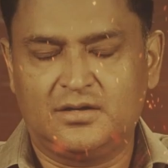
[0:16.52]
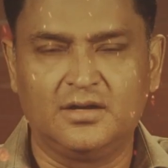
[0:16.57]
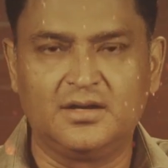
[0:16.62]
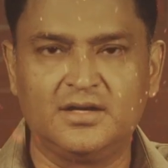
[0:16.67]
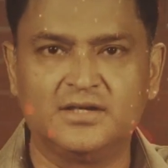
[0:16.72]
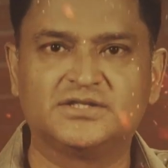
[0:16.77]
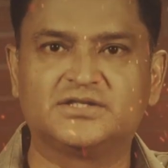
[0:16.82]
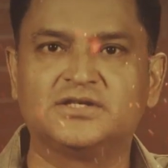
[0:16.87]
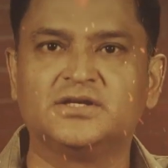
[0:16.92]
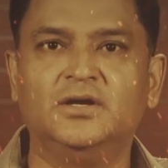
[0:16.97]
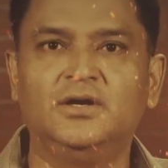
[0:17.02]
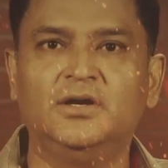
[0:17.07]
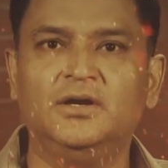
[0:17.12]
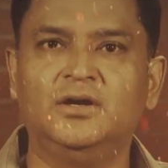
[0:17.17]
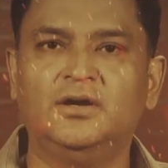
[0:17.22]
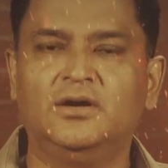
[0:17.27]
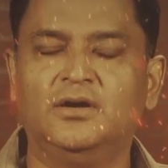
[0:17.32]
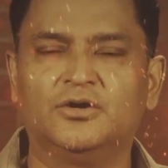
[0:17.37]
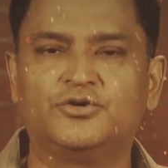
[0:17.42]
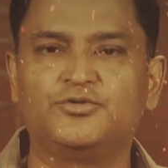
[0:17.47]
here is
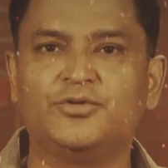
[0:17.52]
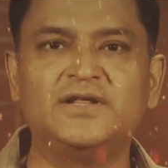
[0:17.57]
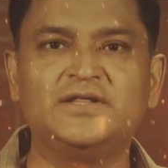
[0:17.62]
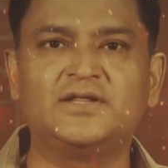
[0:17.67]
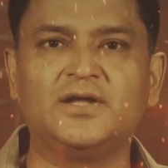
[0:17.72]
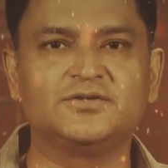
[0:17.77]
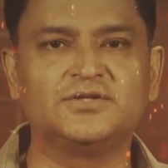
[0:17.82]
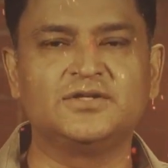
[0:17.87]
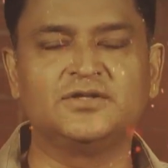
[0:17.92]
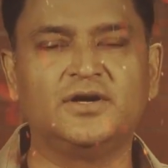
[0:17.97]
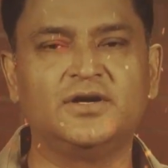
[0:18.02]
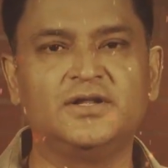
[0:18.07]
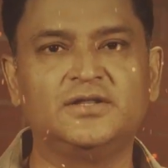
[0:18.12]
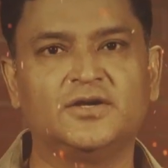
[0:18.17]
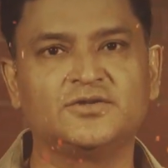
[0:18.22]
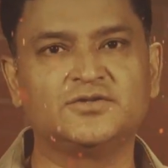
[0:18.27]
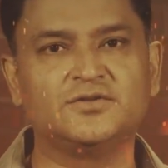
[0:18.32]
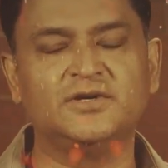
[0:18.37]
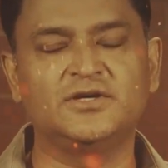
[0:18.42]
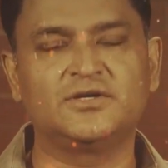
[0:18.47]
20,000,
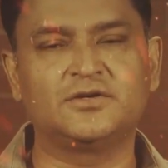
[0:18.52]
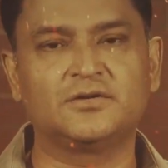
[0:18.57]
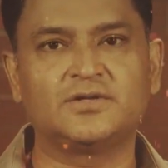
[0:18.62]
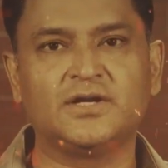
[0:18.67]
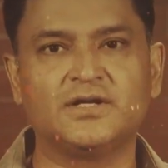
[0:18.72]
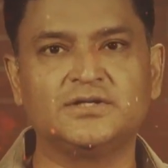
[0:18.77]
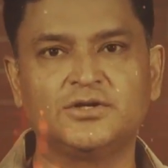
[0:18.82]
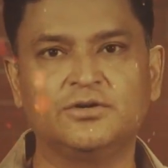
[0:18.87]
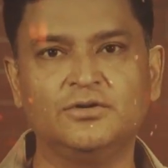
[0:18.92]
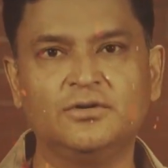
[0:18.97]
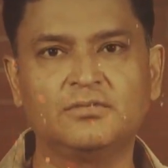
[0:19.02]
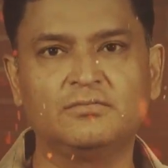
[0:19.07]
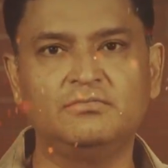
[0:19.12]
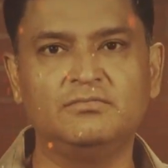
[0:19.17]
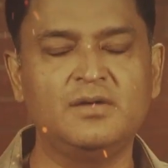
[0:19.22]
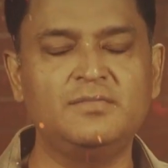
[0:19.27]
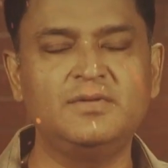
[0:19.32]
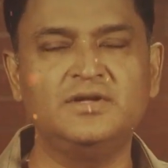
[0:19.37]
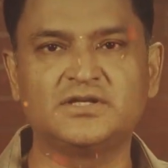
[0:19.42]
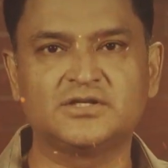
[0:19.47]
30,000 metric tons,
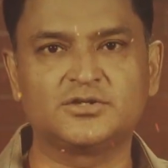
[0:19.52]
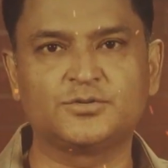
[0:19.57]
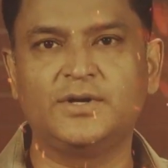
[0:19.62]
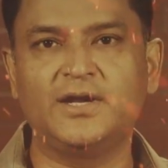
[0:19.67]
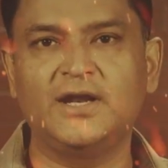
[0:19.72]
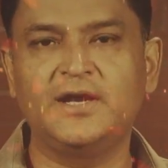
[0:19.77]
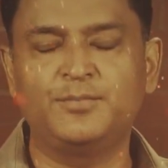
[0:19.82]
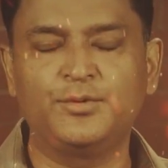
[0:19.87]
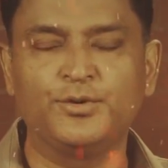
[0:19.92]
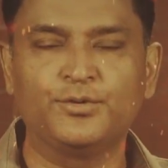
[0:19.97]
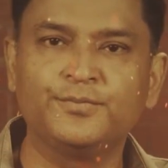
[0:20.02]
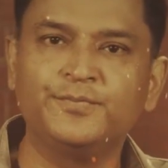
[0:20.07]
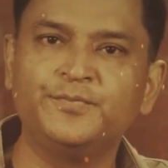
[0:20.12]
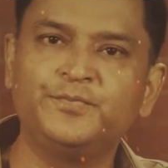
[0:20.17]
maybe this will help you.